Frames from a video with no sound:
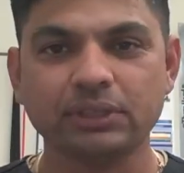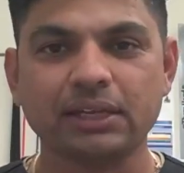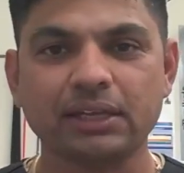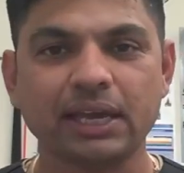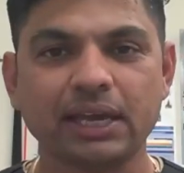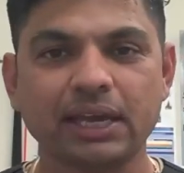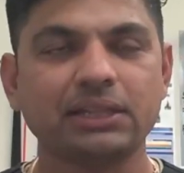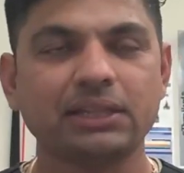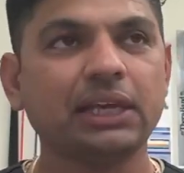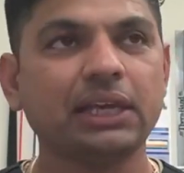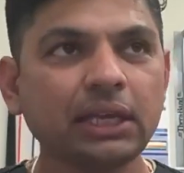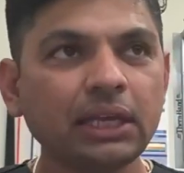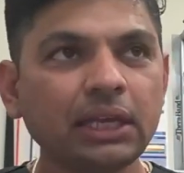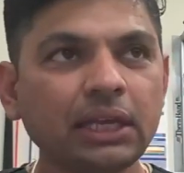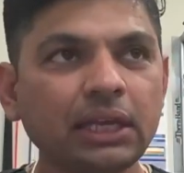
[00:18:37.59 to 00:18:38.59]
get the
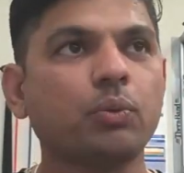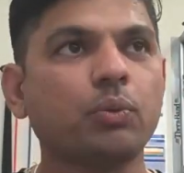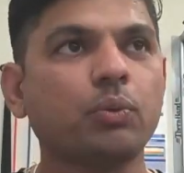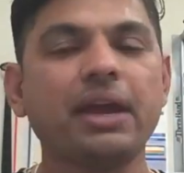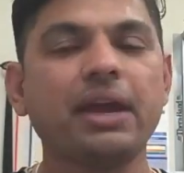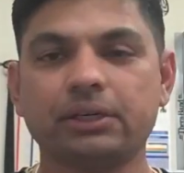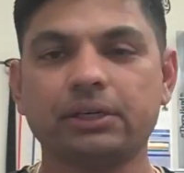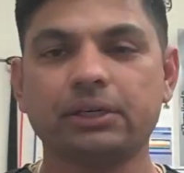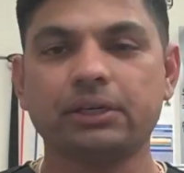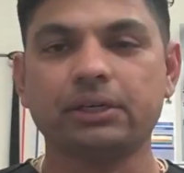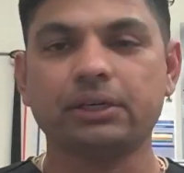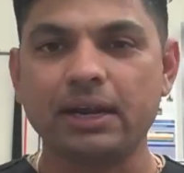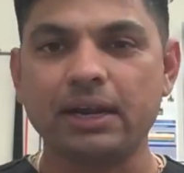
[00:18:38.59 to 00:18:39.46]
wireless.